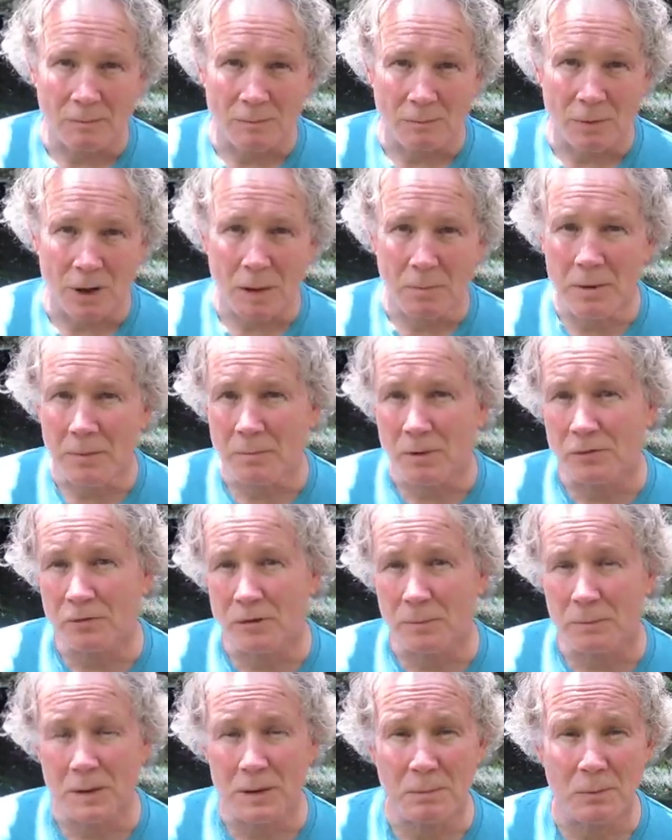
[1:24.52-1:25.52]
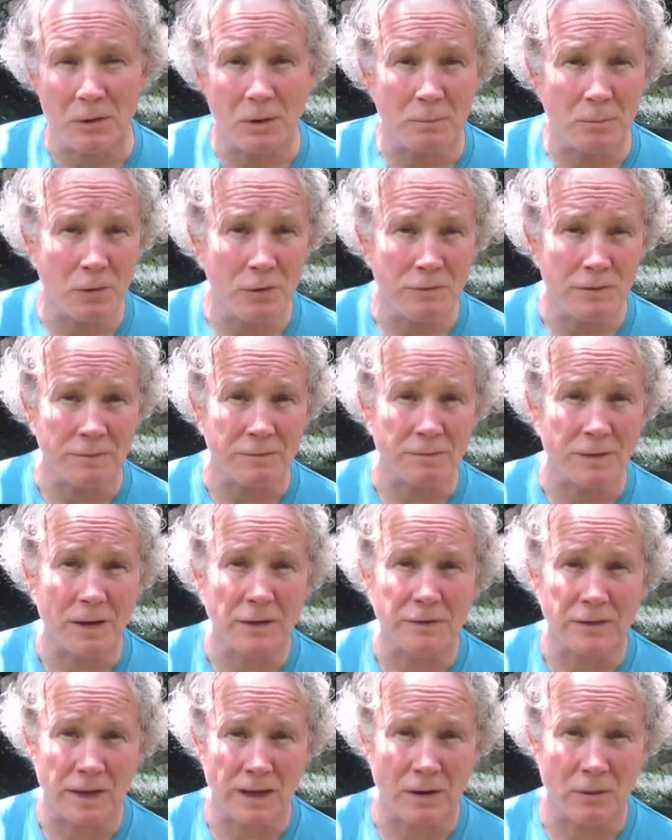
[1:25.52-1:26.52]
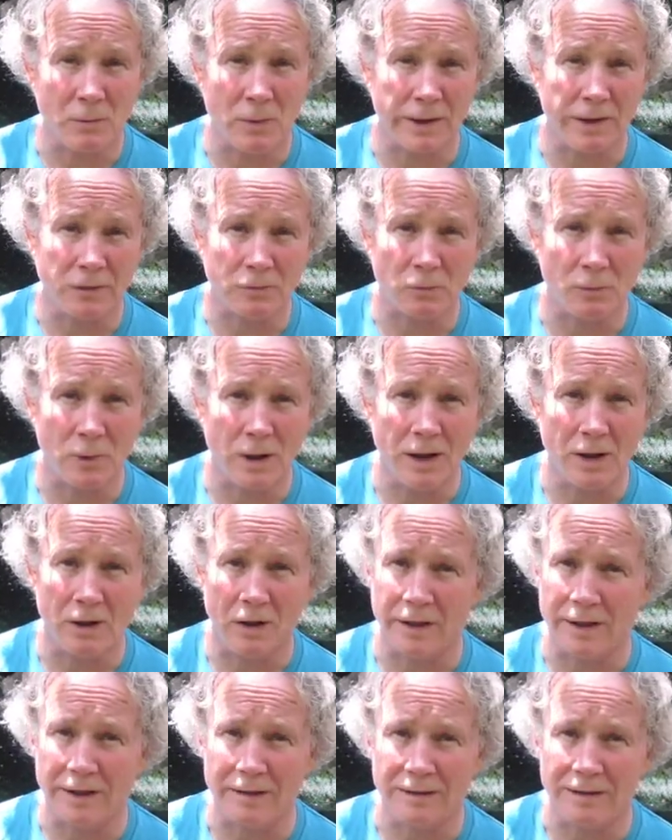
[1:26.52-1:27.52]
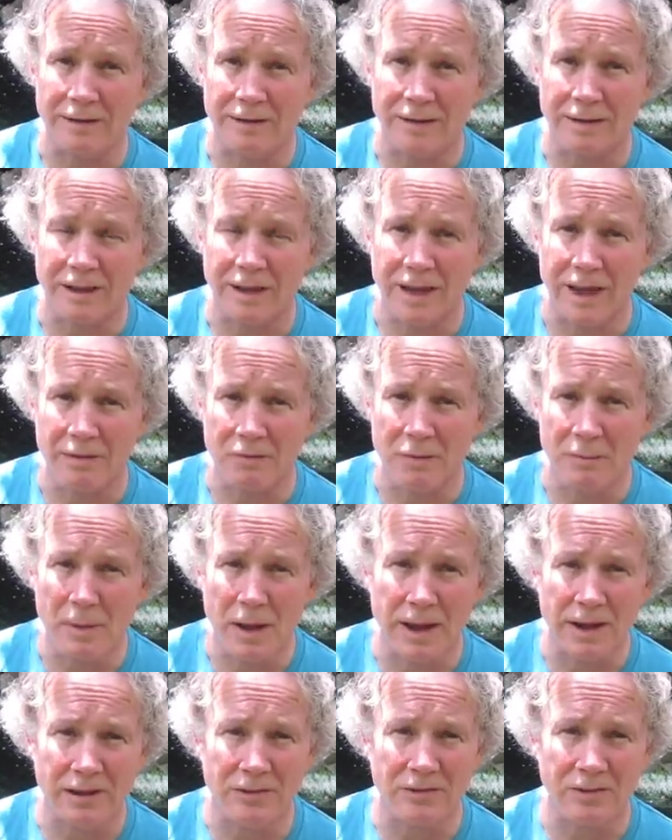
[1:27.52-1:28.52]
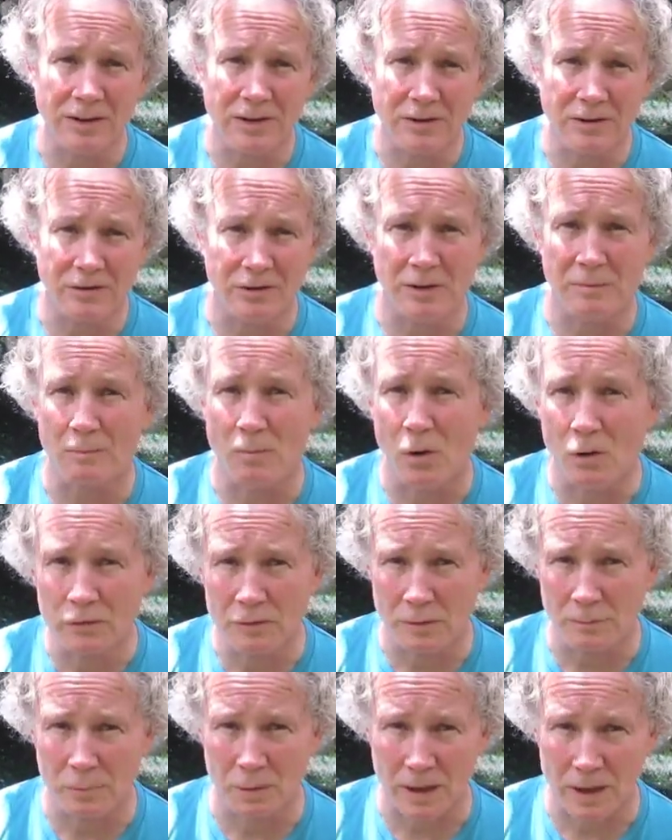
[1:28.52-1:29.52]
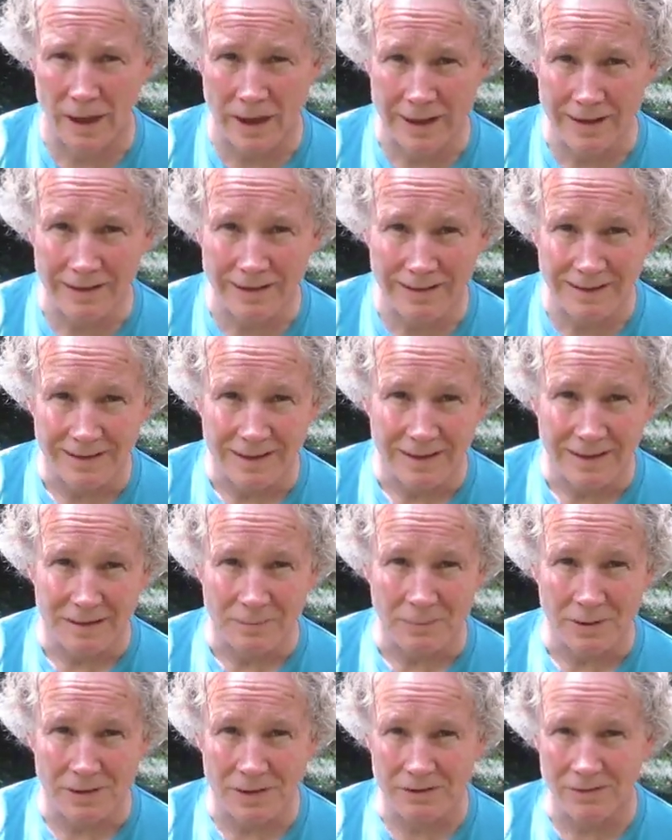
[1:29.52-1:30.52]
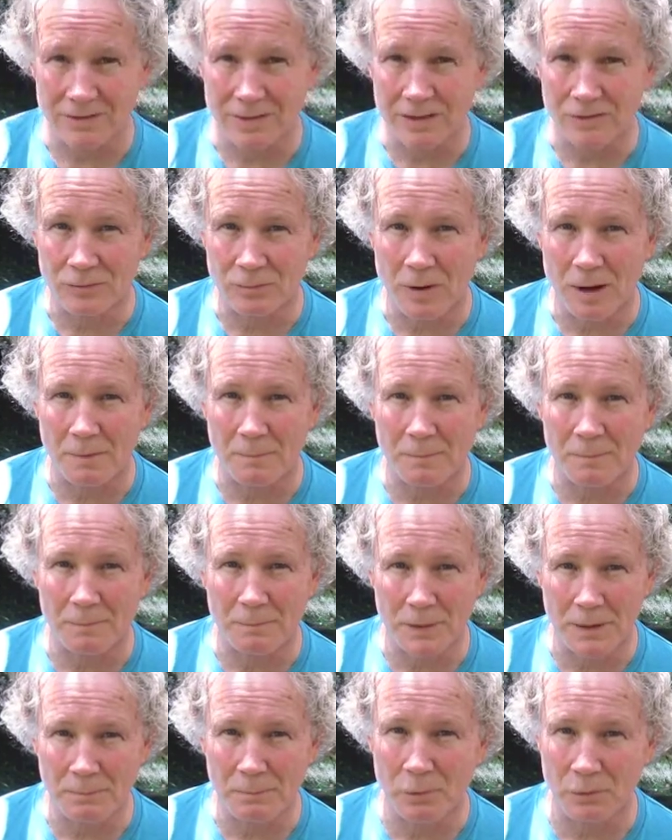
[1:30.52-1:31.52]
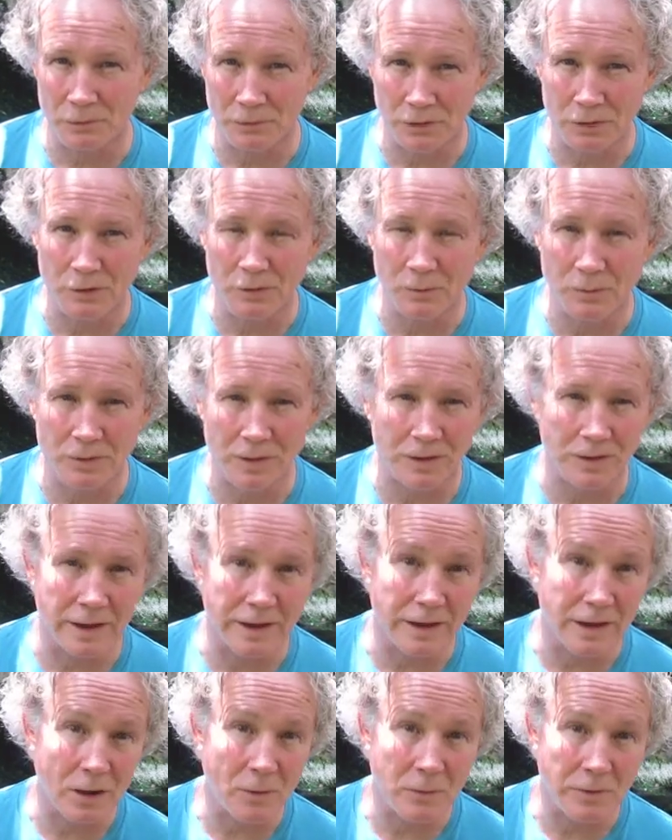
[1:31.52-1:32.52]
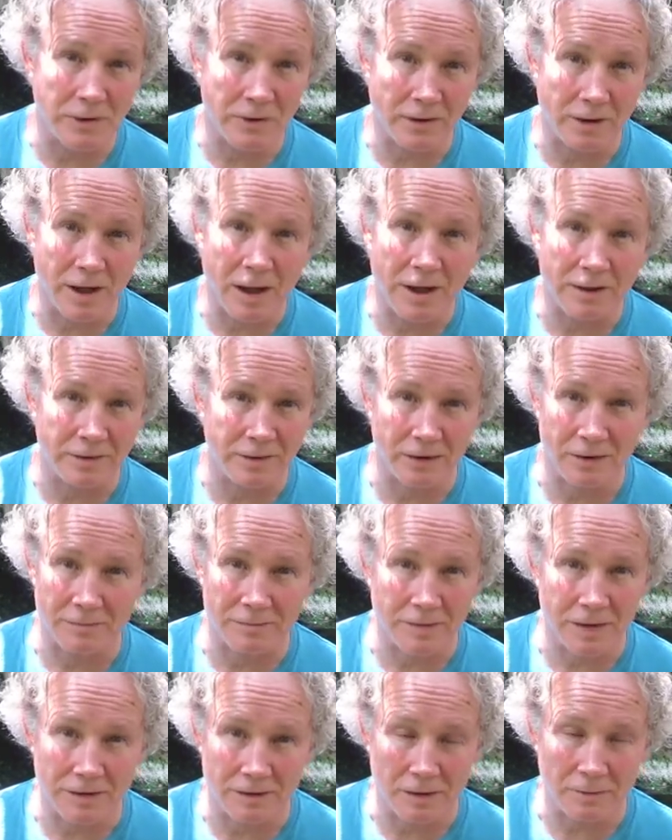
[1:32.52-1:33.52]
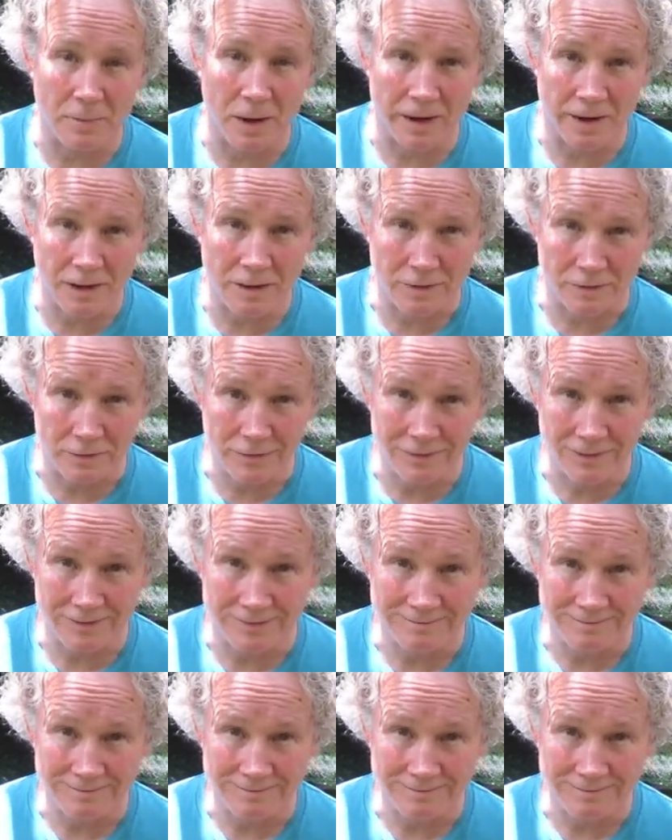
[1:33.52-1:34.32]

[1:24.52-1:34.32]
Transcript: probably most of the people in the movie felt that way as well, and everybody's energy multiplied because that's what people do, whether they know it or not. They're affected by others.